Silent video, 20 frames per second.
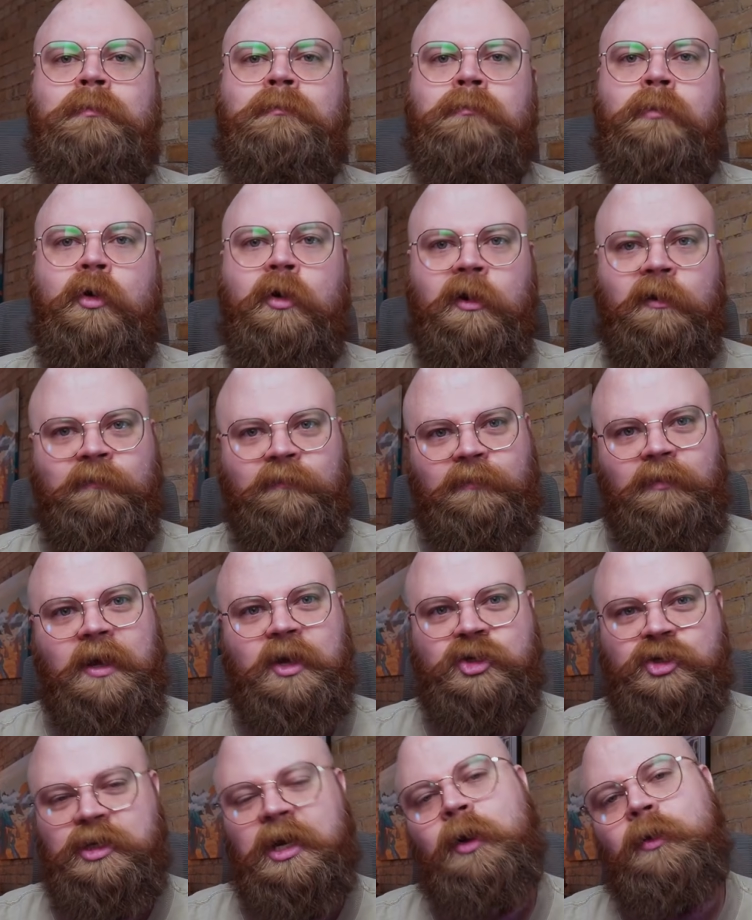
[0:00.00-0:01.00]
more
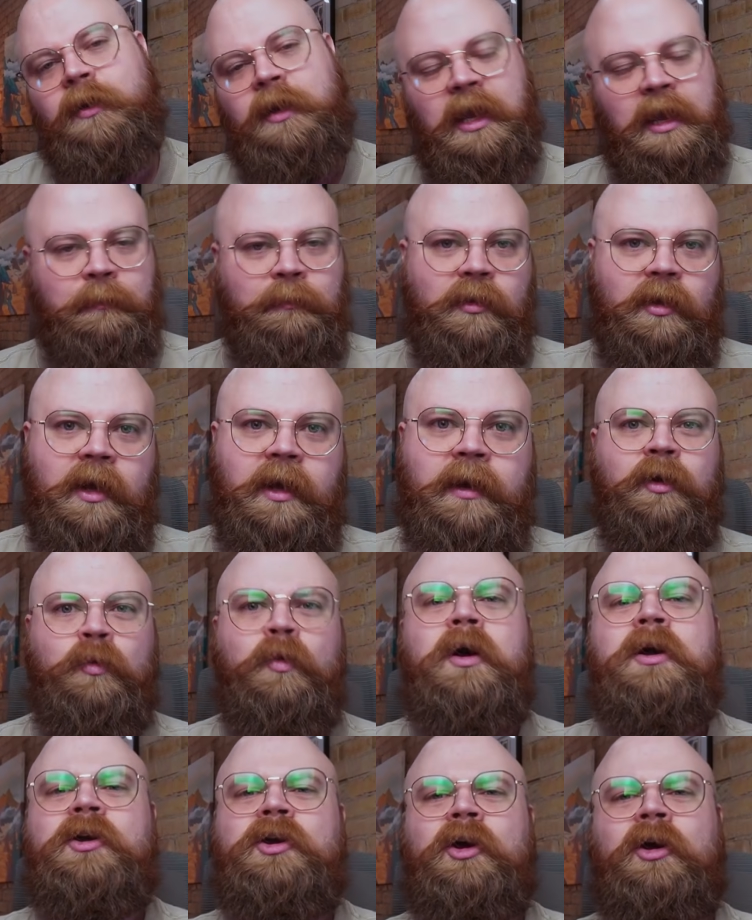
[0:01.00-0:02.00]
fleshed out gameplay.
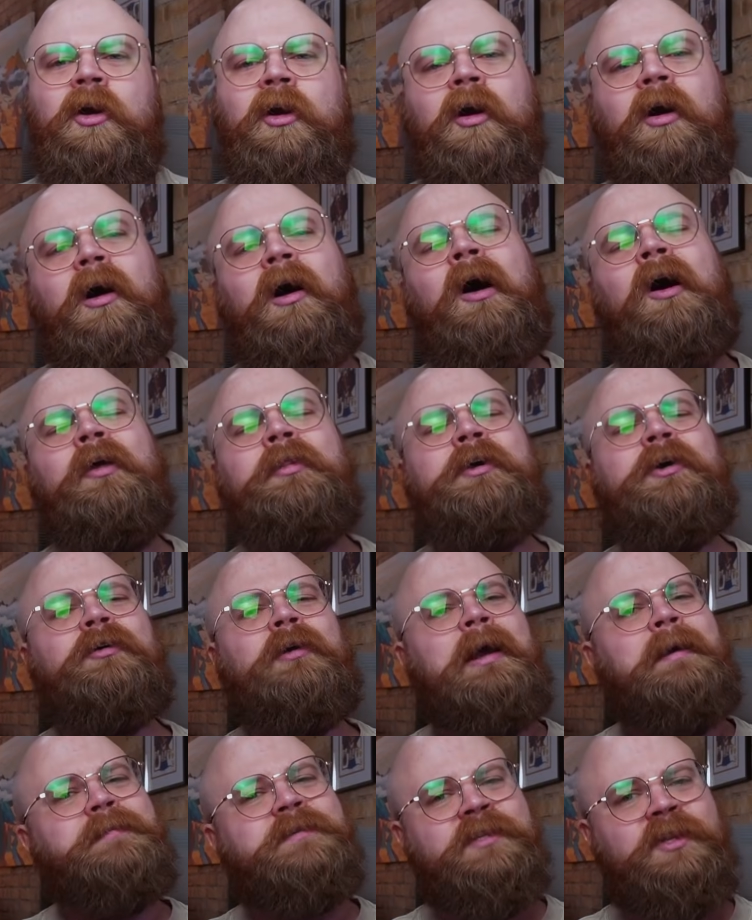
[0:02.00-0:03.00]
What good are all the
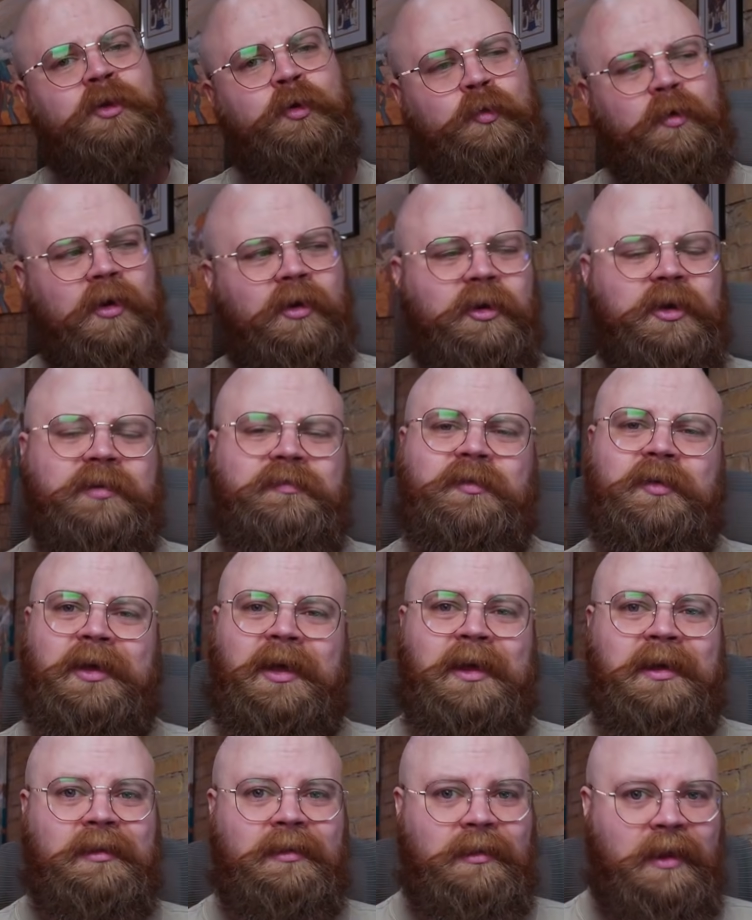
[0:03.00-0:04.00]
grabs in the world if you
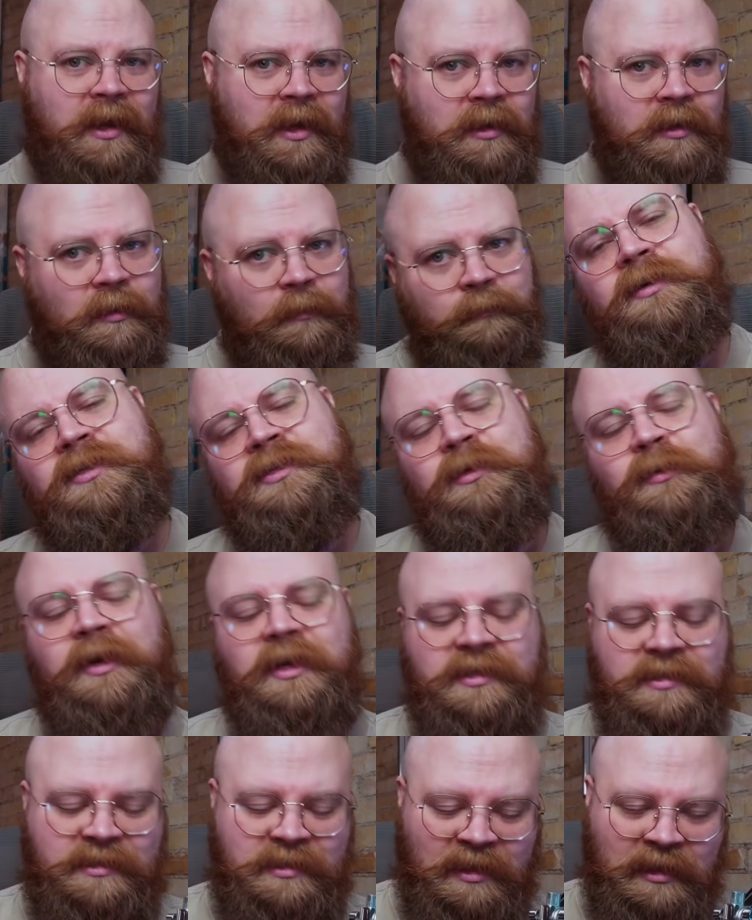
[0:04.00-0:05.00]
can't land them? So it
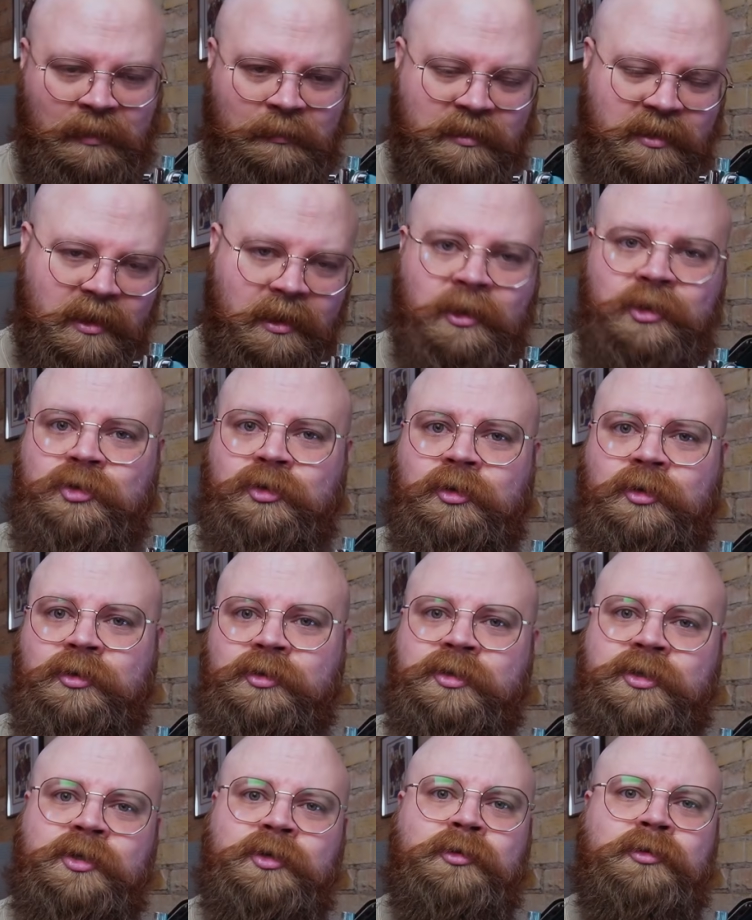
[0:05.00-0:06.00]
is time to
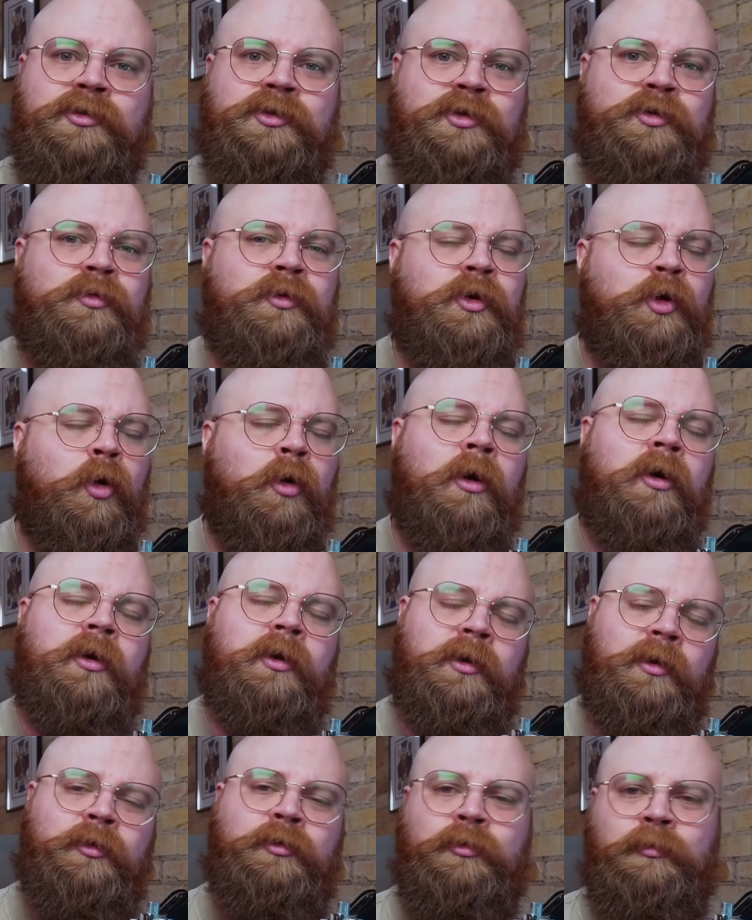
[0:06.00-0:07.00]
introduce you to your
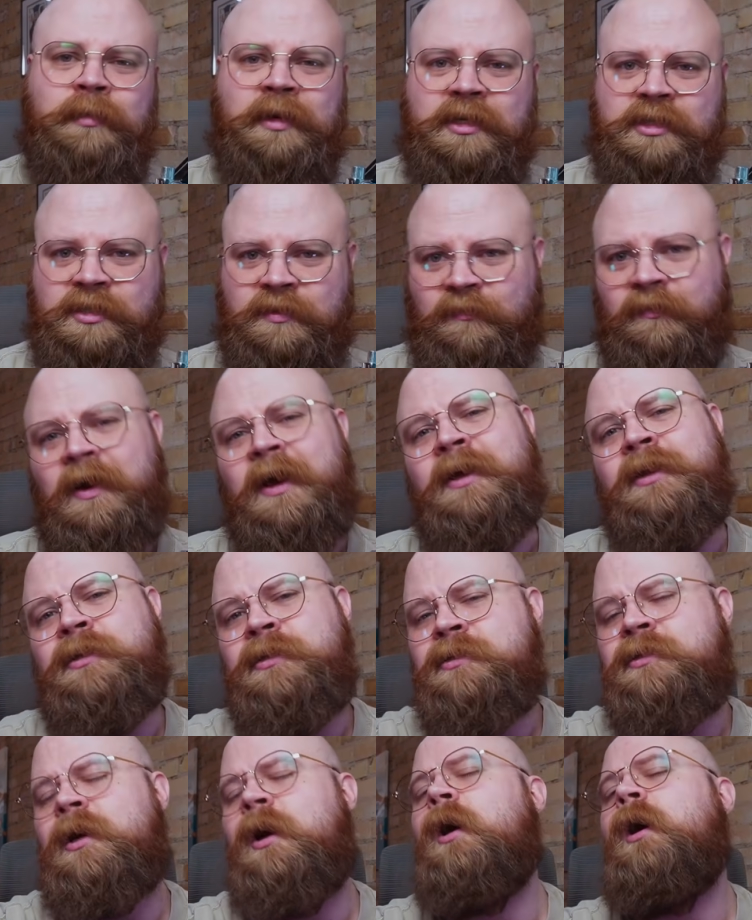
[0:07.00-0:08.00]
new best friend,